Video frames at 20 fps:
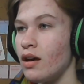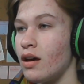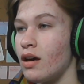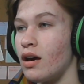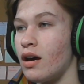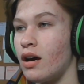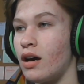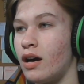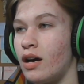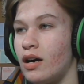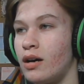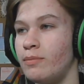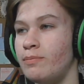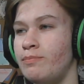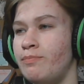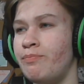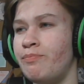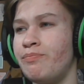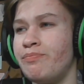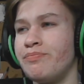
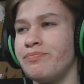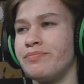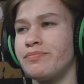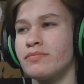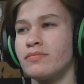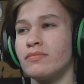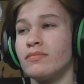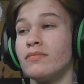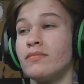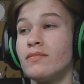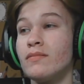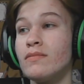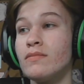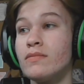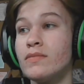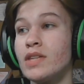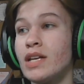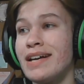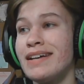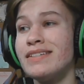Um,
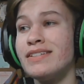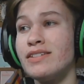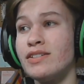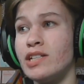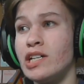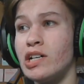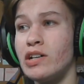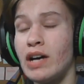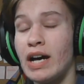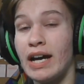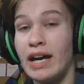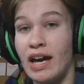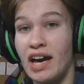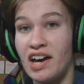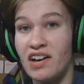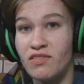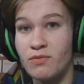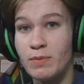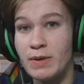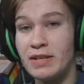as you know, I
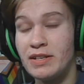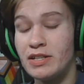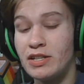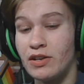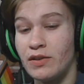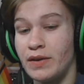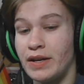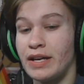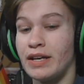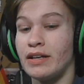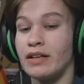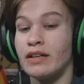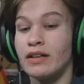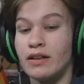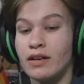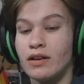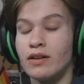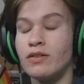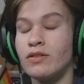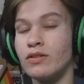have been doing
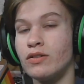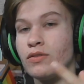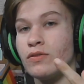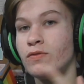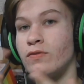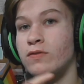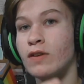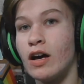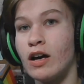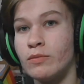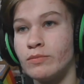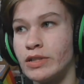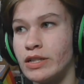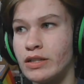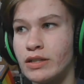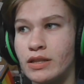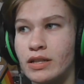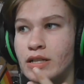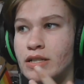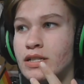fall
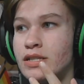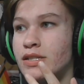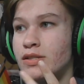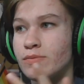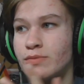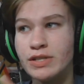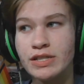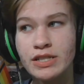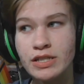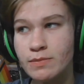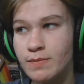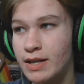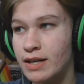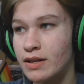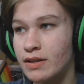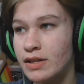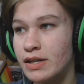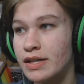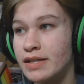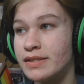marathons, winter
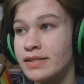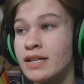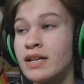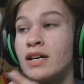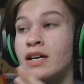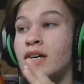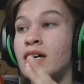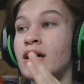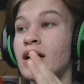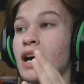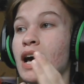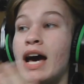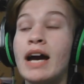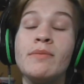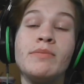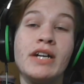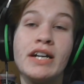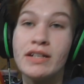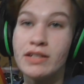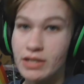marathons. I'm
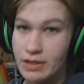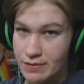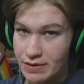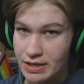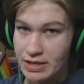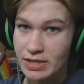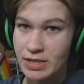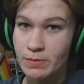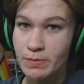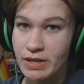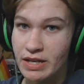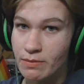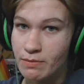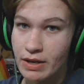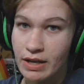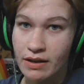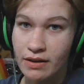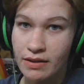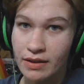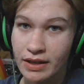not doing a spring
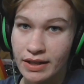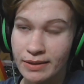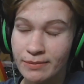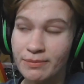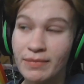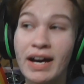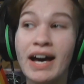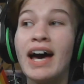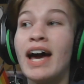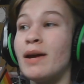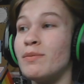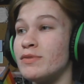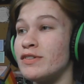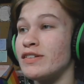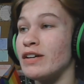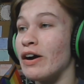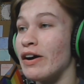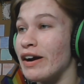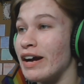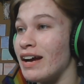marathon. I'm
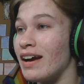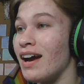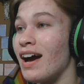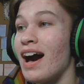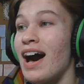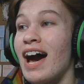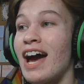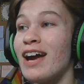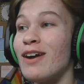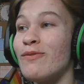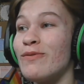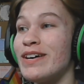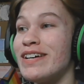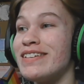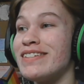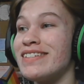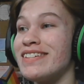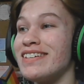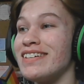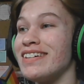sorry. I
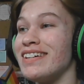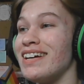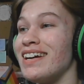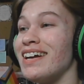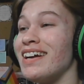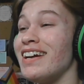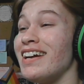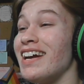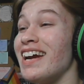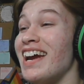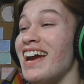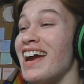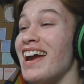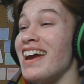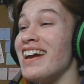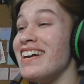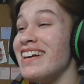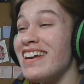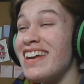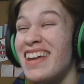was
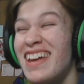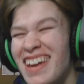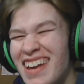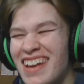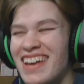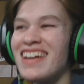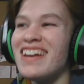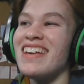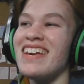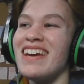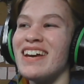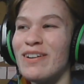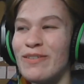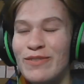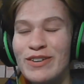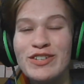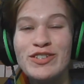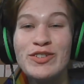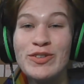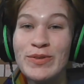an idiot
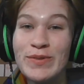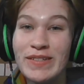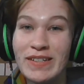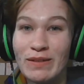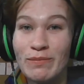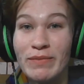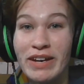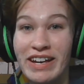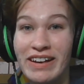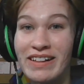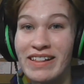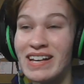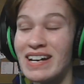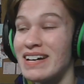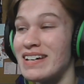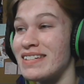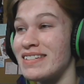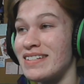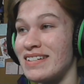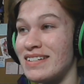when choosing my
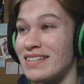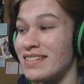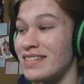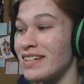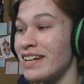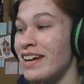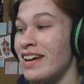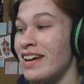classes.